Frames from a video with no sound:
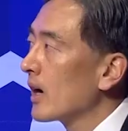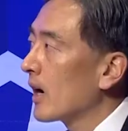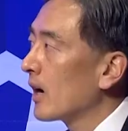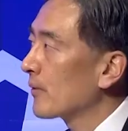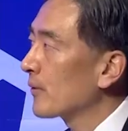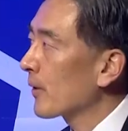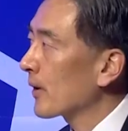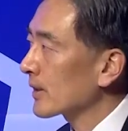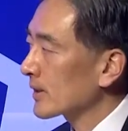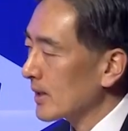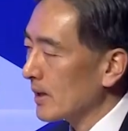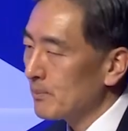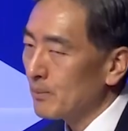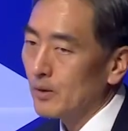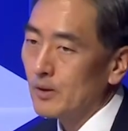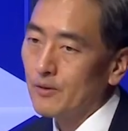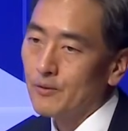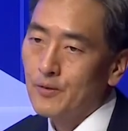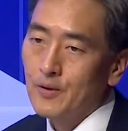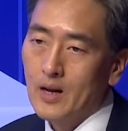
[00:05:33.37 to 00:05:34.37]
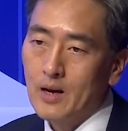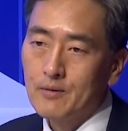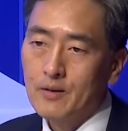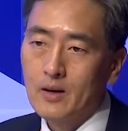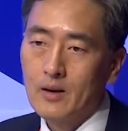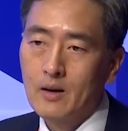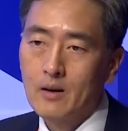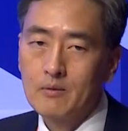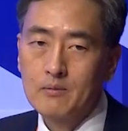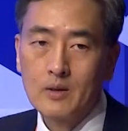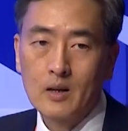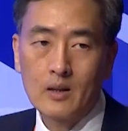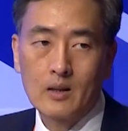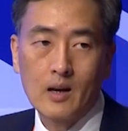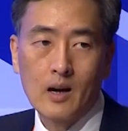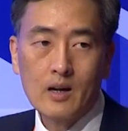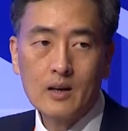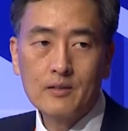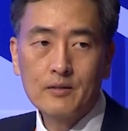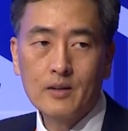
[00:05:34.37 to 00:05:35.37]
Uh, for example, if you have a, a
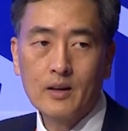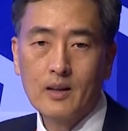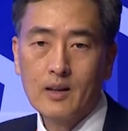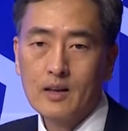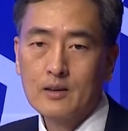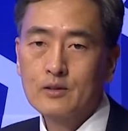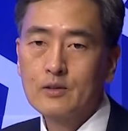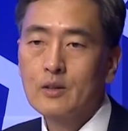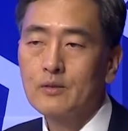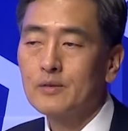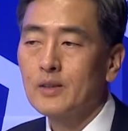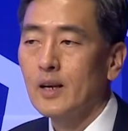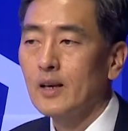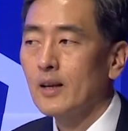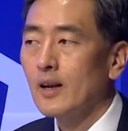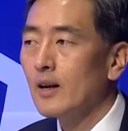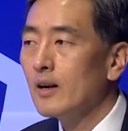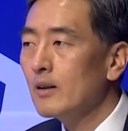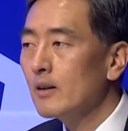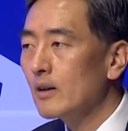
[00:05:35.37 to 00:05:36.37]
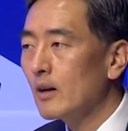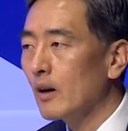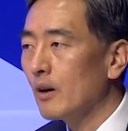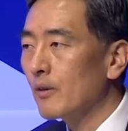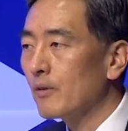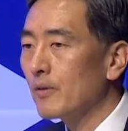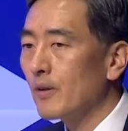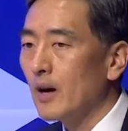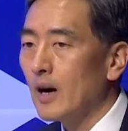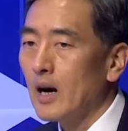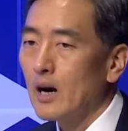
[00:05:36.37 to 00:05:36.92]
lot of collection of data of uh,